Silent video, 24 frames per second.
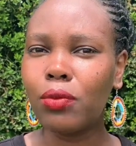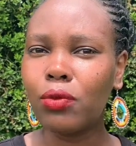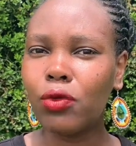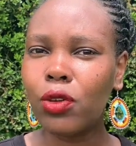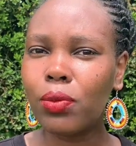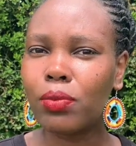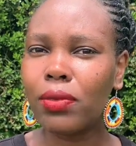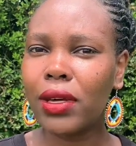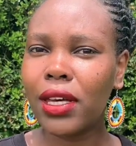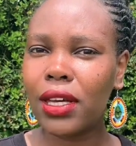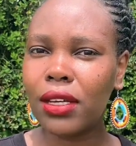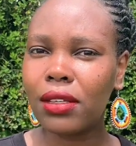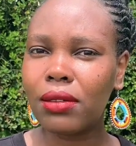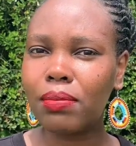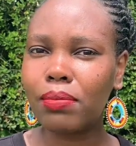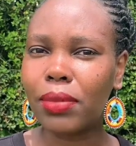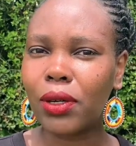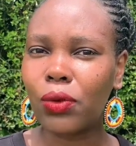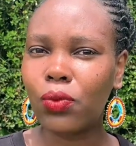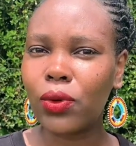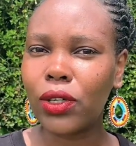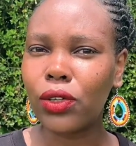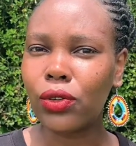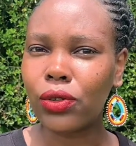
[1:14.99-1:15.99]
we meet,
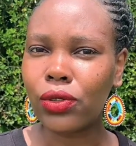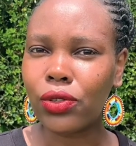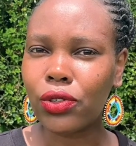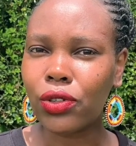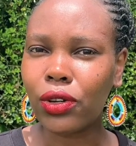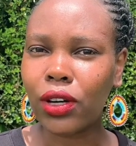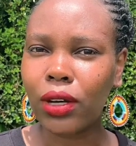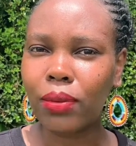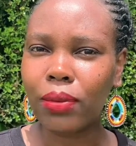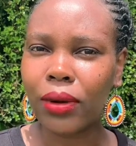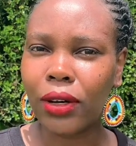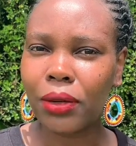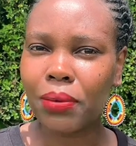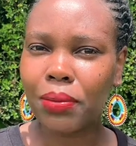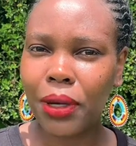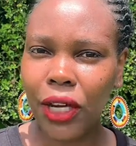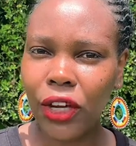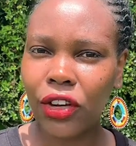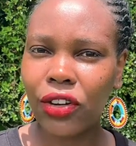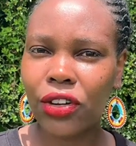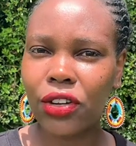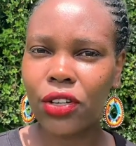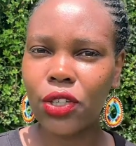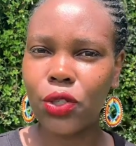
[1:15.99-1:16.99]
but we don't talk about
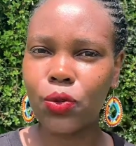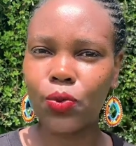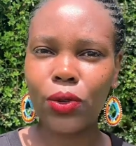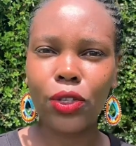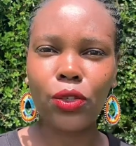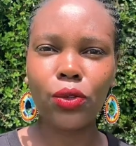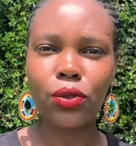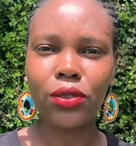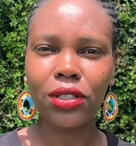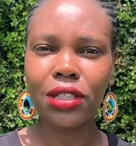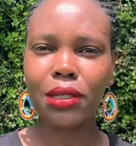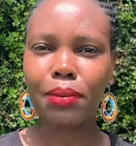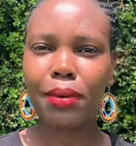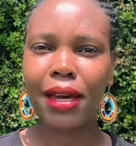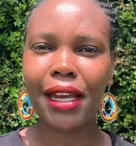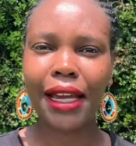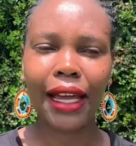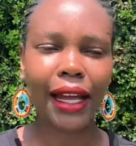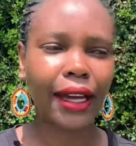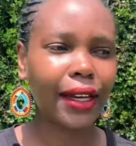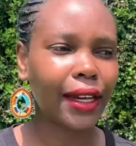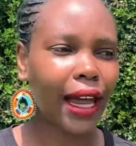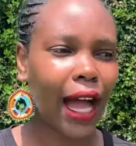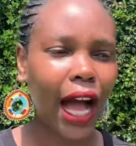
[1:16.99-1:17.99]
periods. We don't
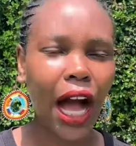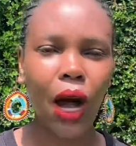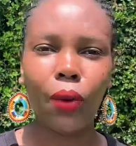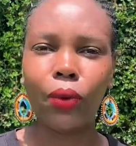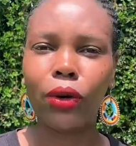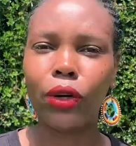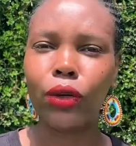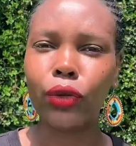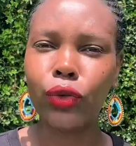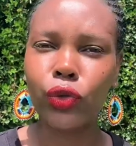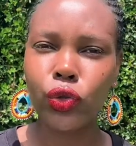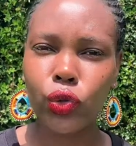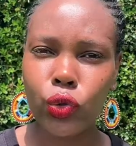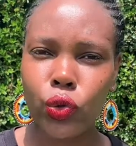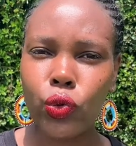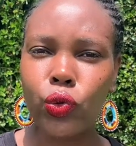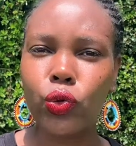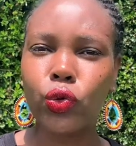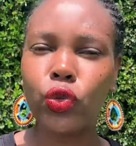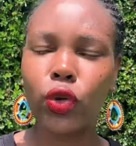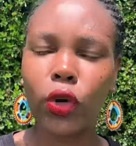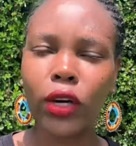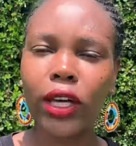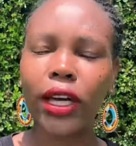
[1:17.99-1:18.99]
spend like an hour or
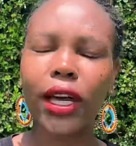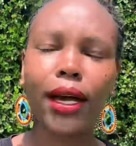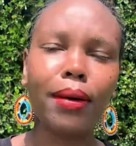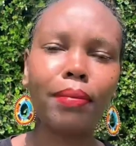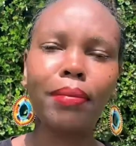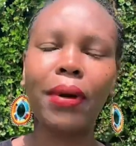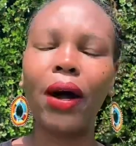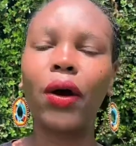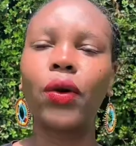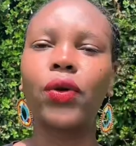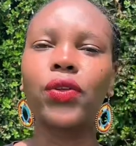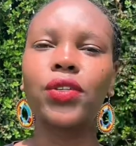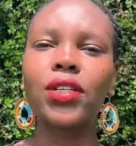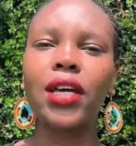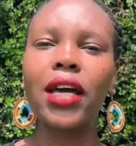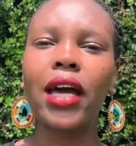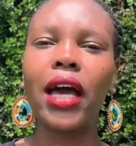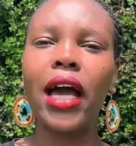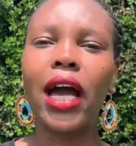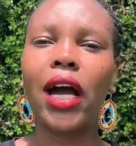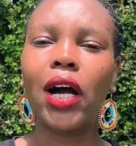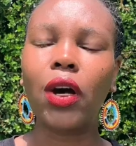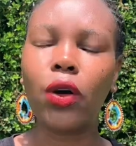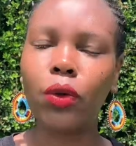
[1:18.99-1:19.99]
two talking about
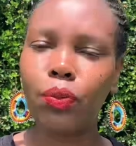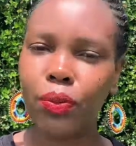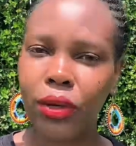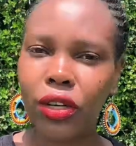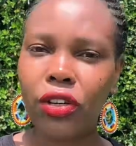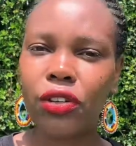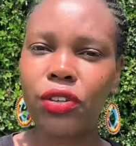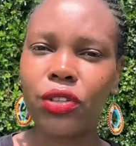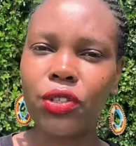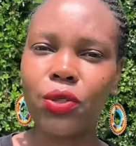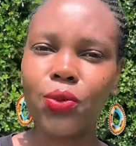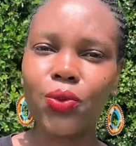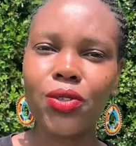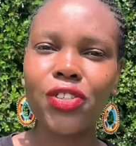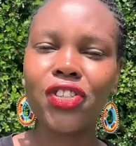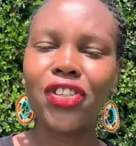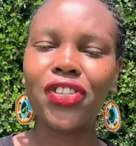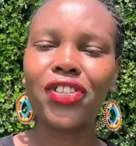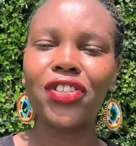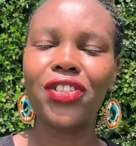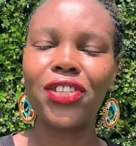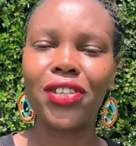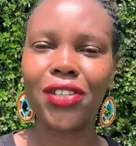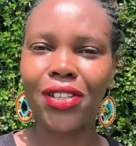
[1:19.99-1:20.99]
our periods, which
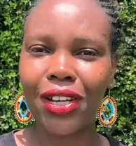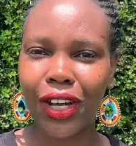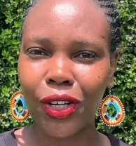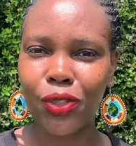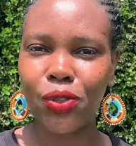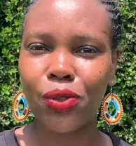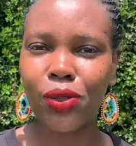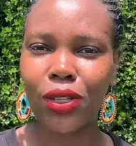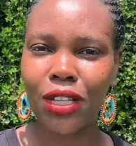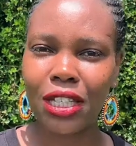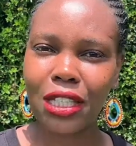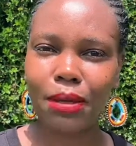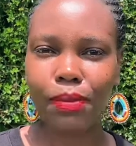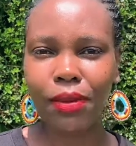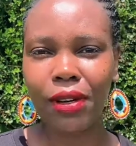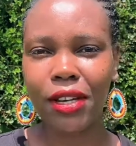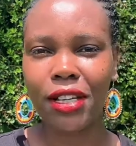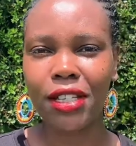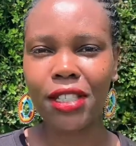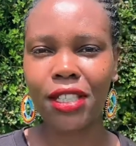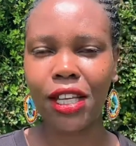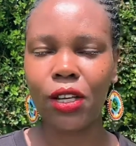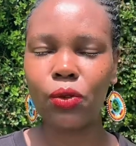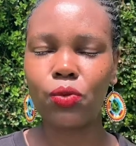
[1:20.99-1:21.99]
is a natural
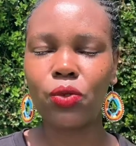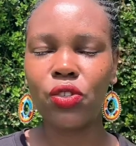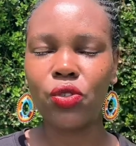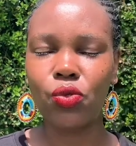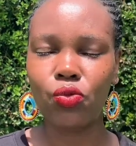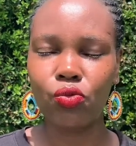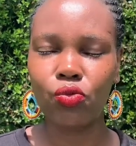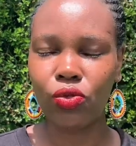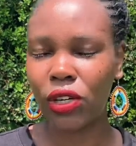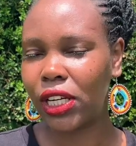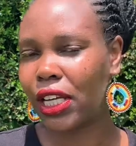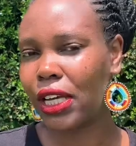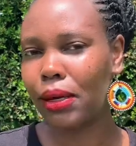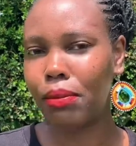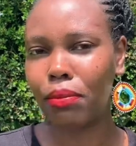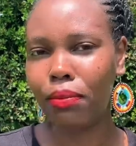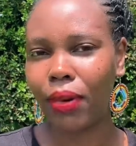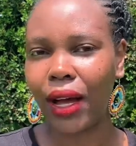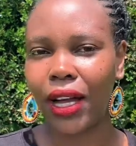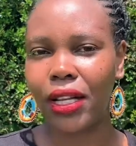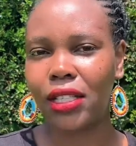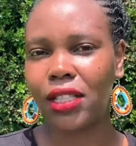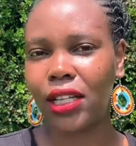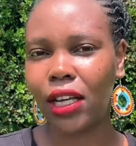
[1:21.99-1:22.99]
experience and which really
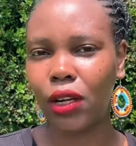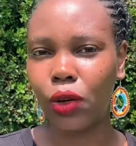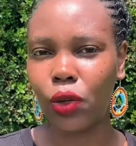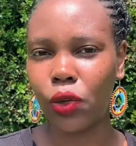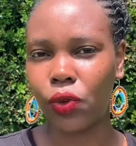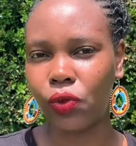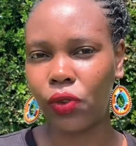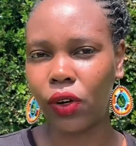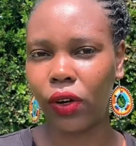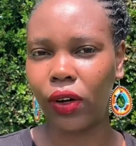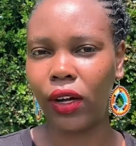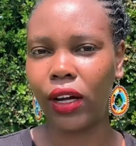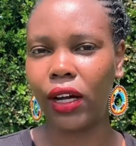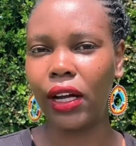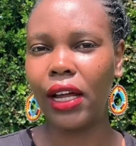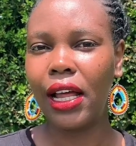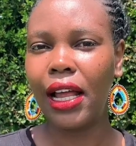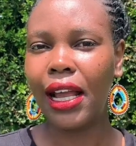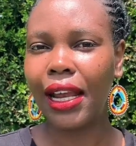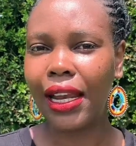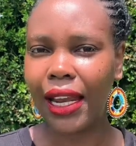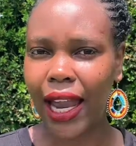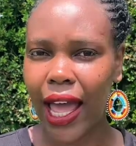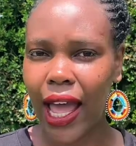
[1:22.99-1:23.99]
impacts a lot of our
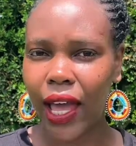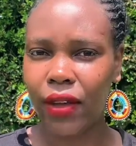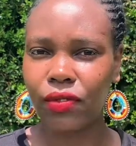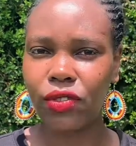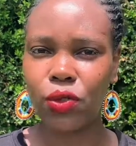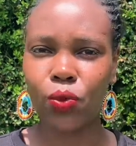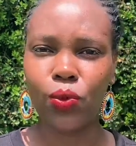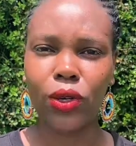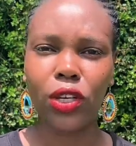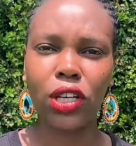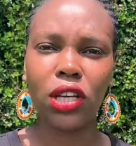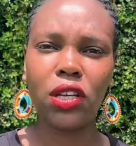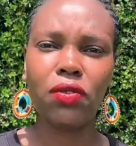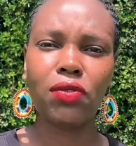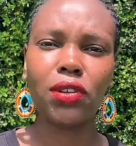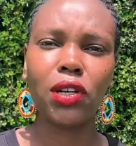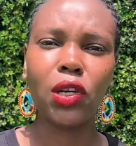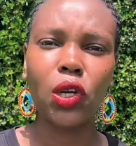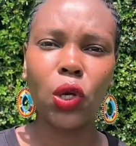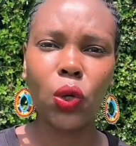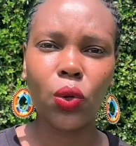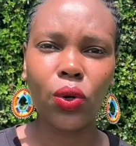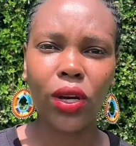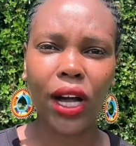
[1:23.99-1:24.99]
lives. When you
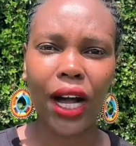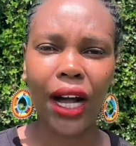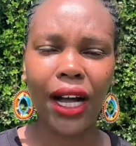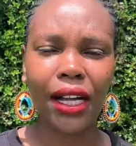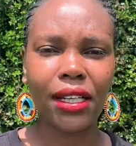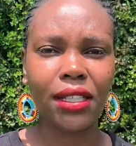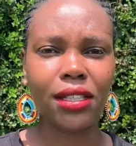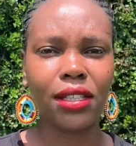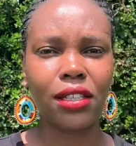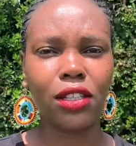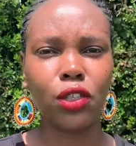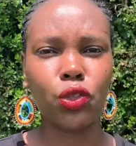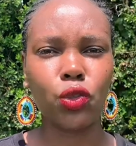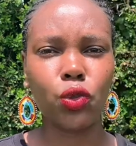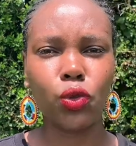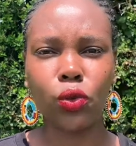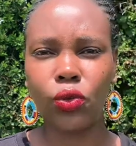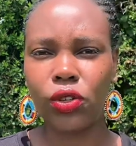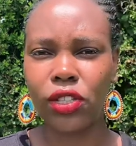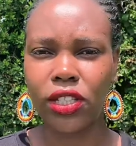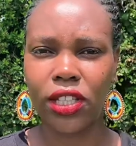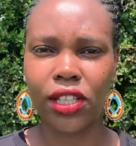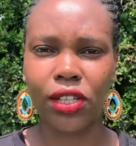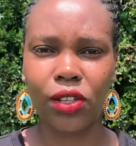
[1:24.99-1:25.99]
even look at the
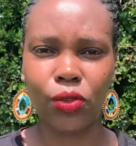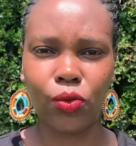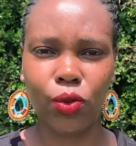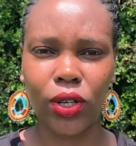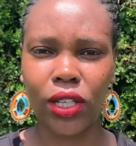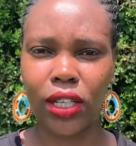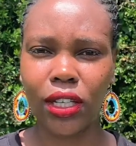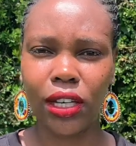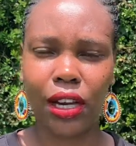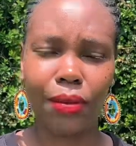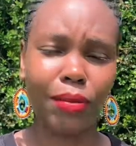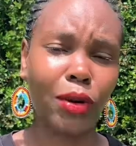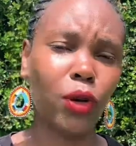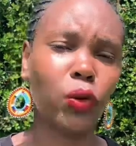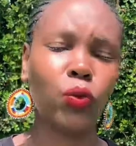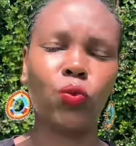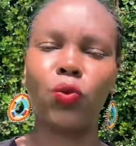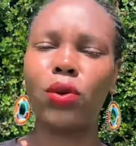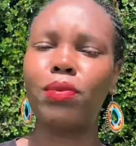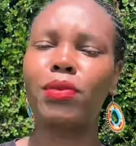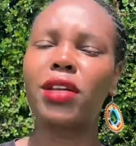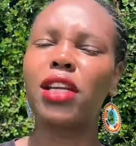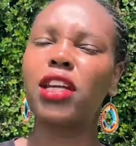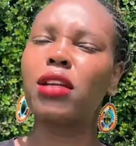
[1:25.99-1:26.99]
stories that are written about
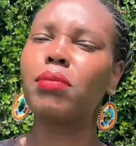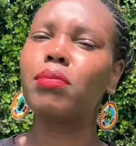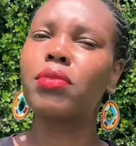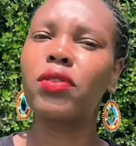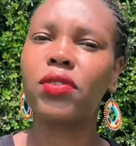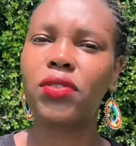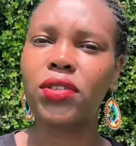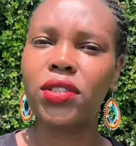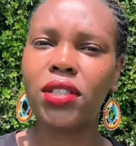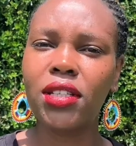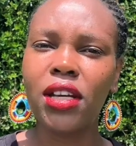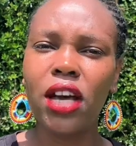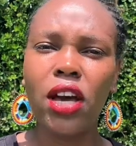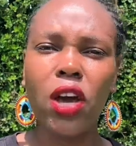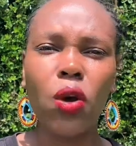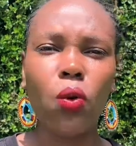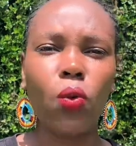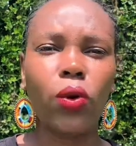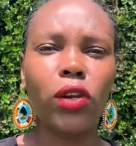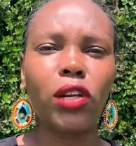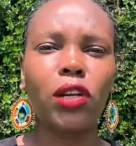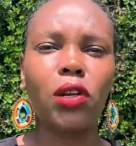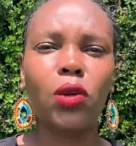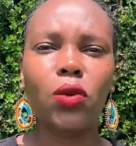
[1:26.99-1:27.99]
women in books,
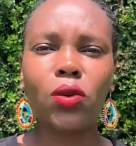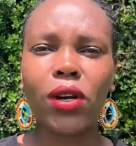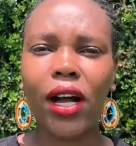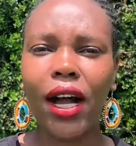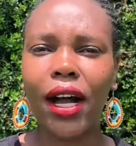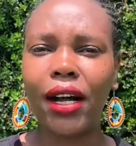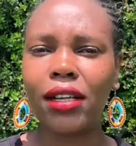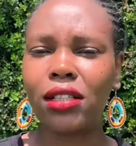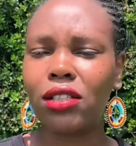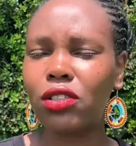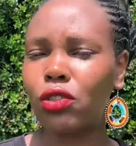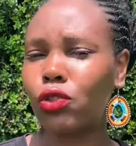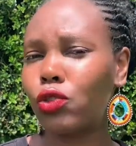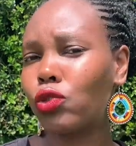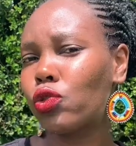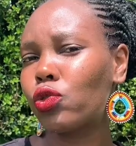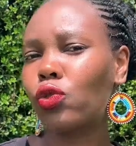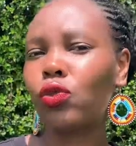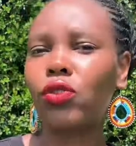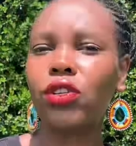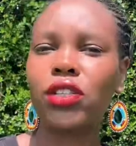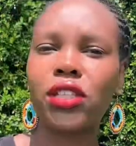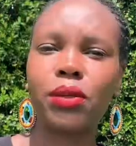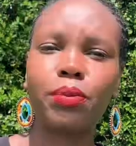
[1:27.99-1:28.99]
when you look at the
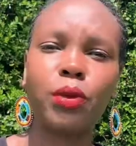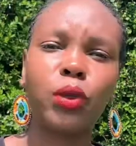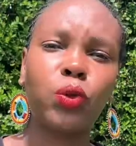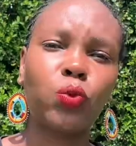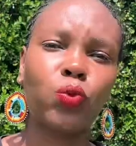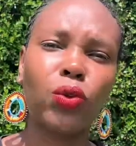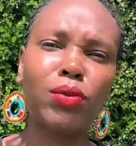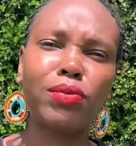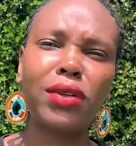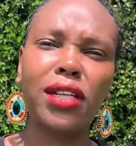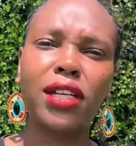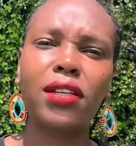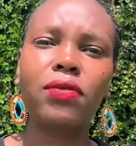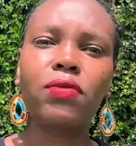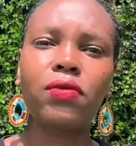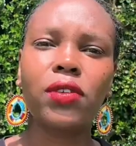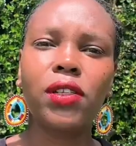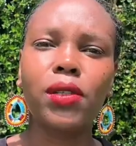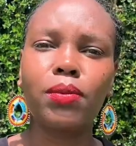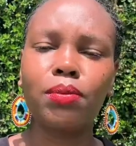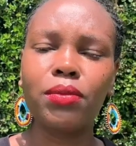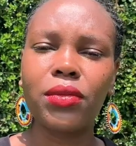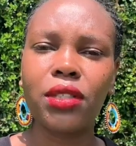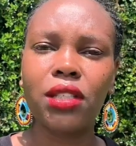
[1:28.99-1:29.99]
stories about women in
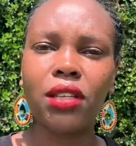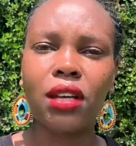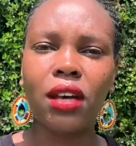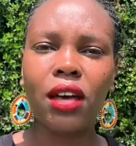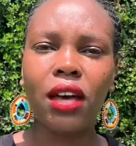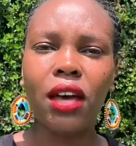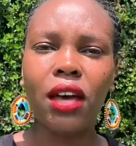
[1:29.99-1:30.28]
films,